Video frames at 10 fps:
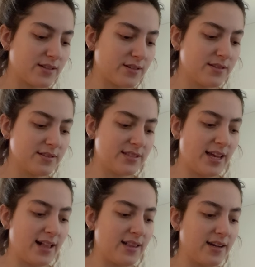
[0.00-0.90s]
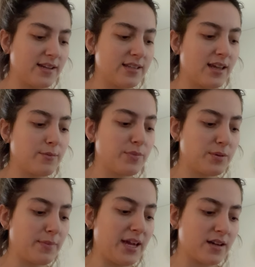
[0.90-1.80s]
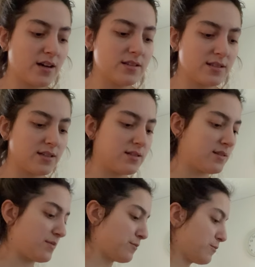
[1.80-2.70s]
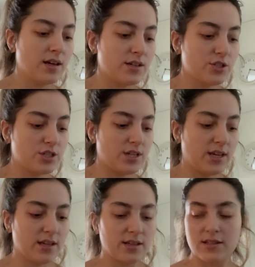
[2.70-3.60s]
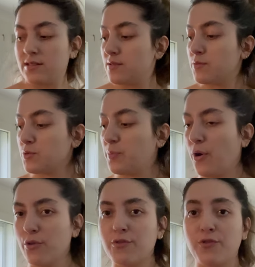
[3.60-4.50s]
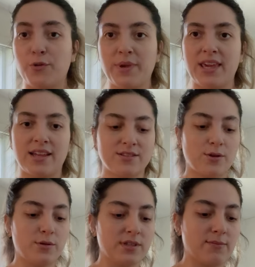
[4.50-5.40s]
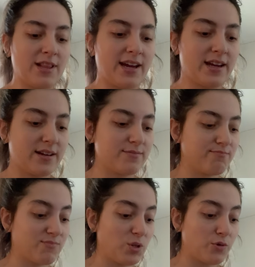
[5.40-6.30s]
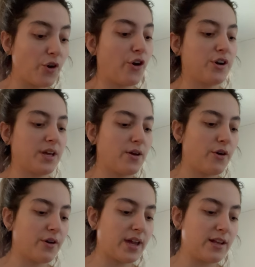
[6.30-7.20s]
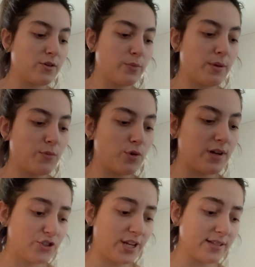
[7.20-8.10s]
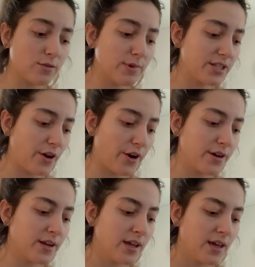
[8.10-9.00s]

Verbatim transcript: couldn't tell anything, but my cousin, she spoke for me and told him like, um, you're hurting her, can you be more gentle with her?